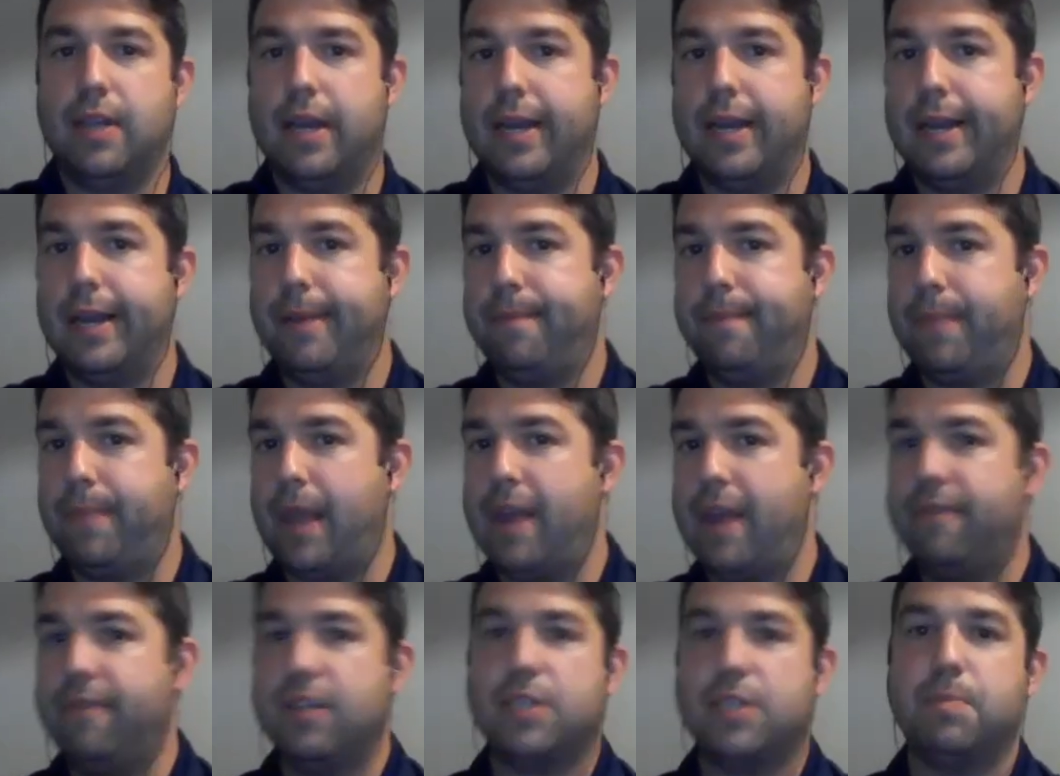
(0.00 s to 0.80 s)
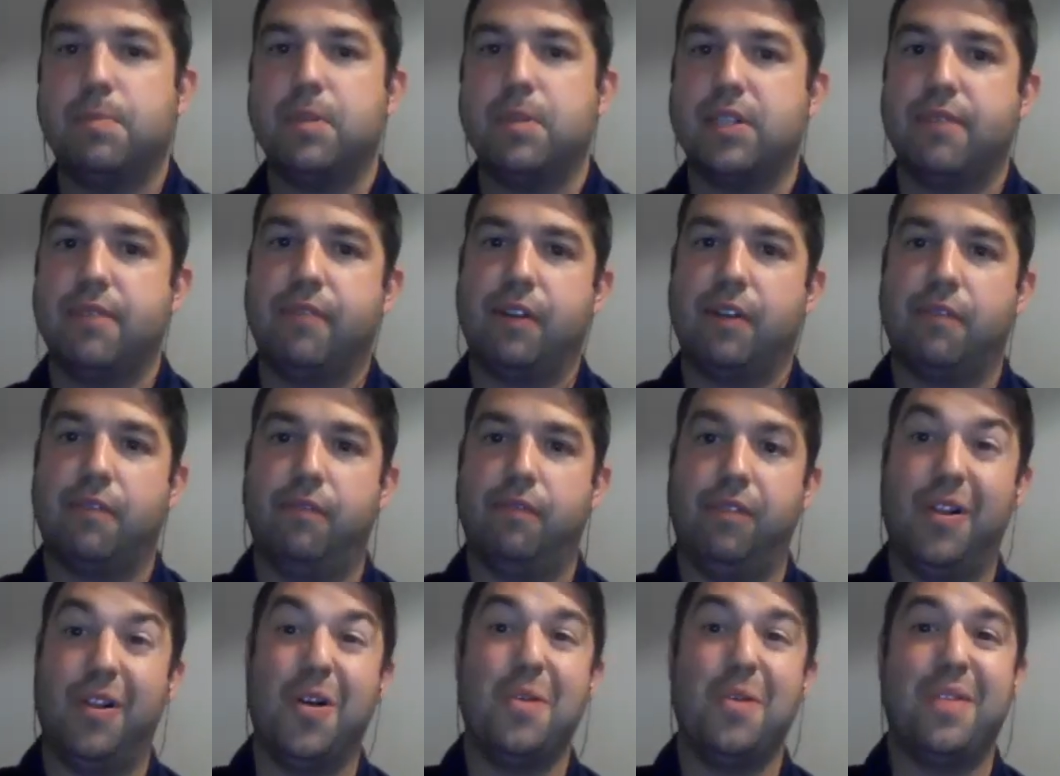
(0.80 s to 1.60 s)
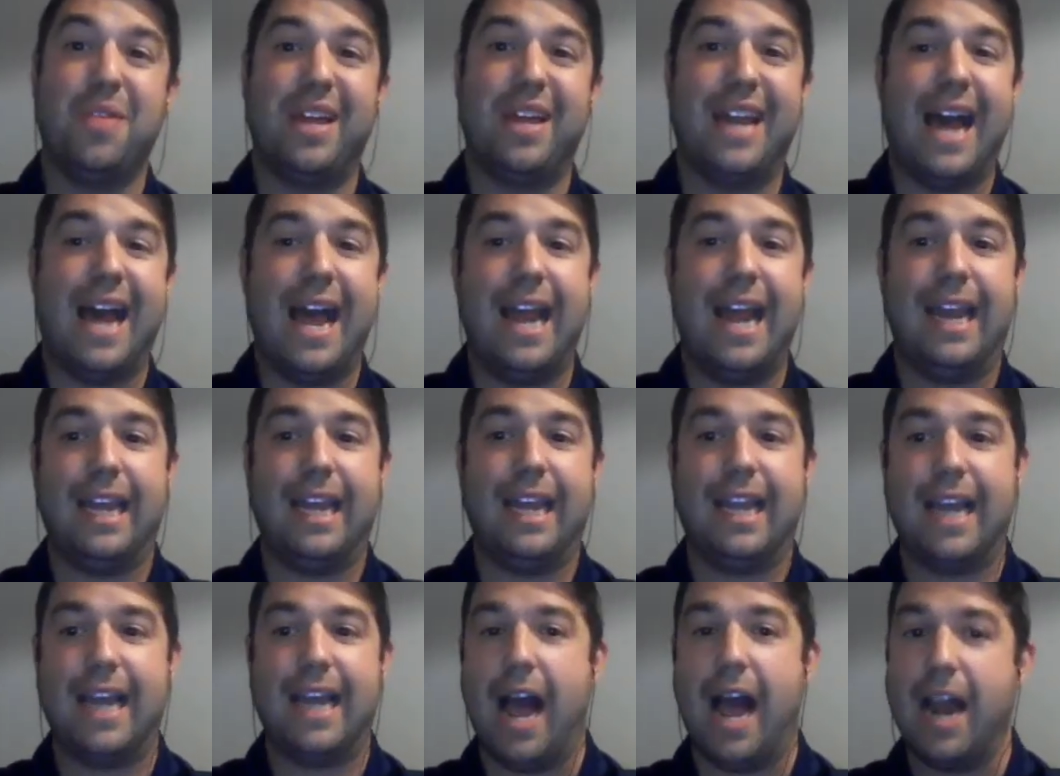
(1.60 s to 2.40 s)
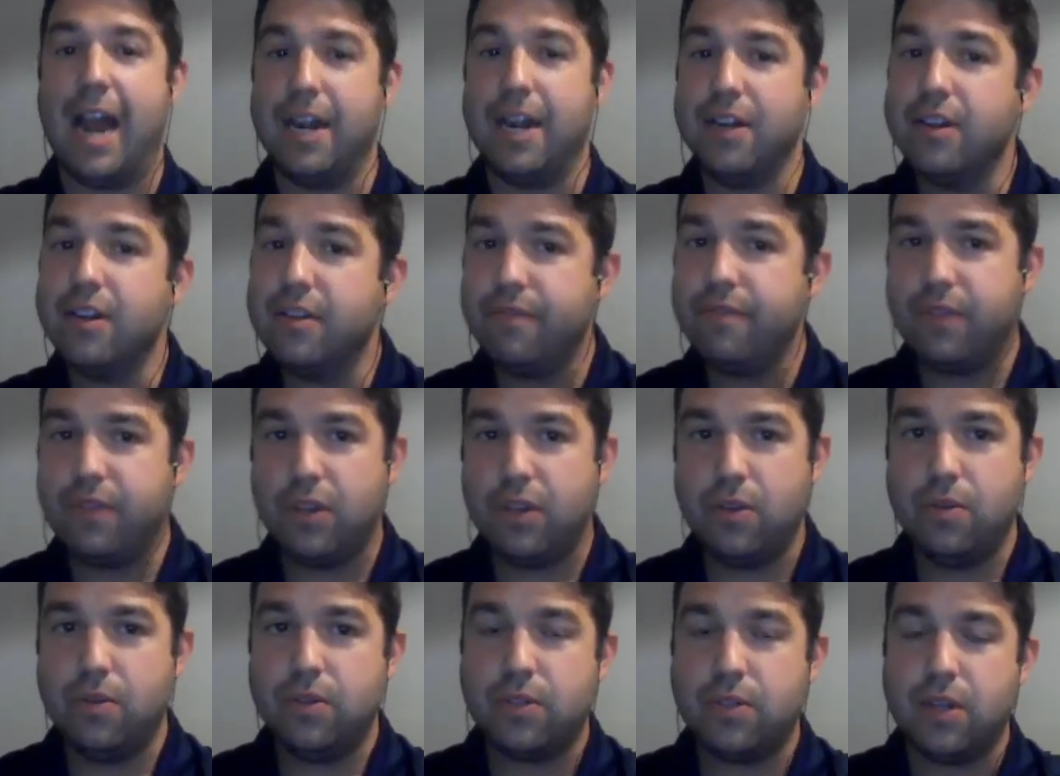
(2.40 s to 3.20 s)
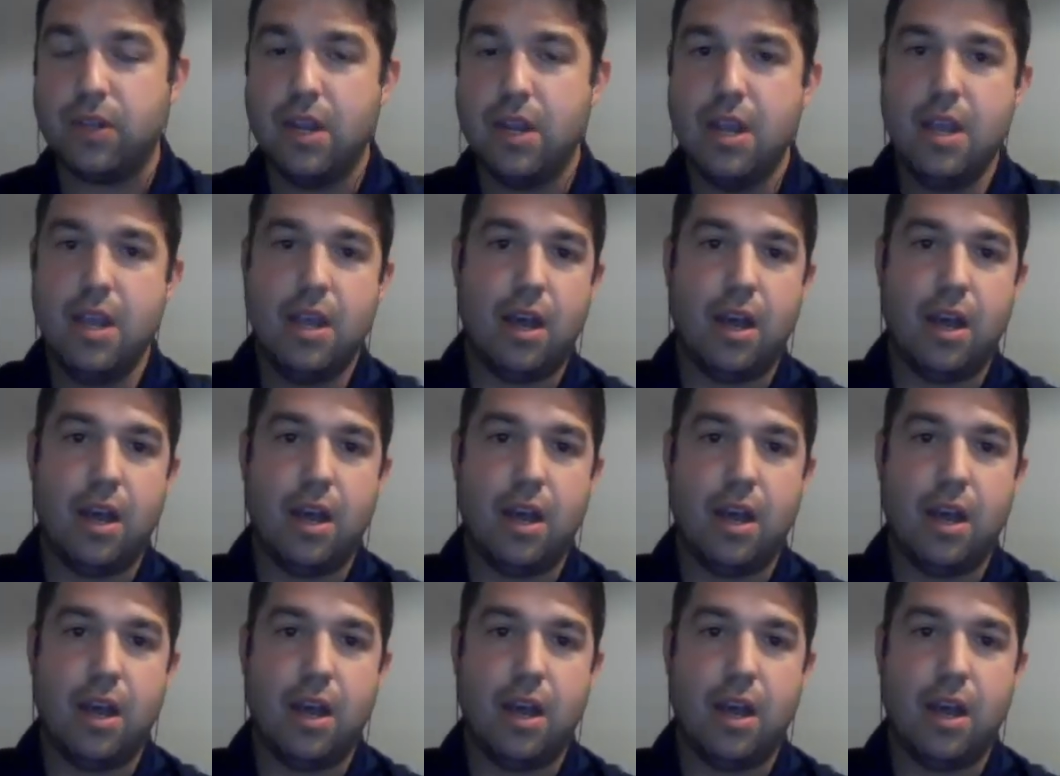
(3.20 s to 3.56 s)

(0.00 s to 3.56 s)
I have a specific flow that I kind of use.